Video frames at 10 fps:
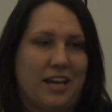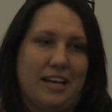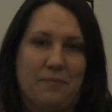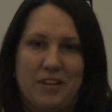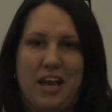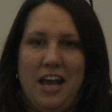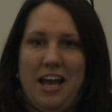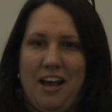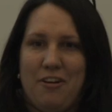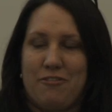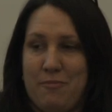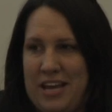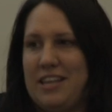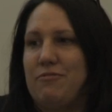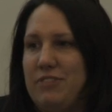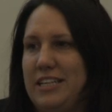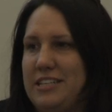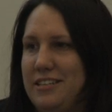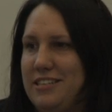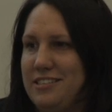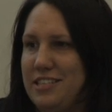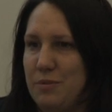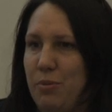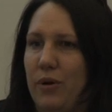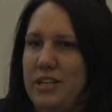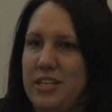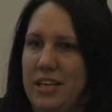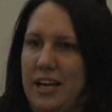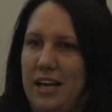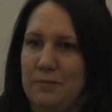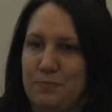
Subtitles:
Okay. For me, that really is disappointing.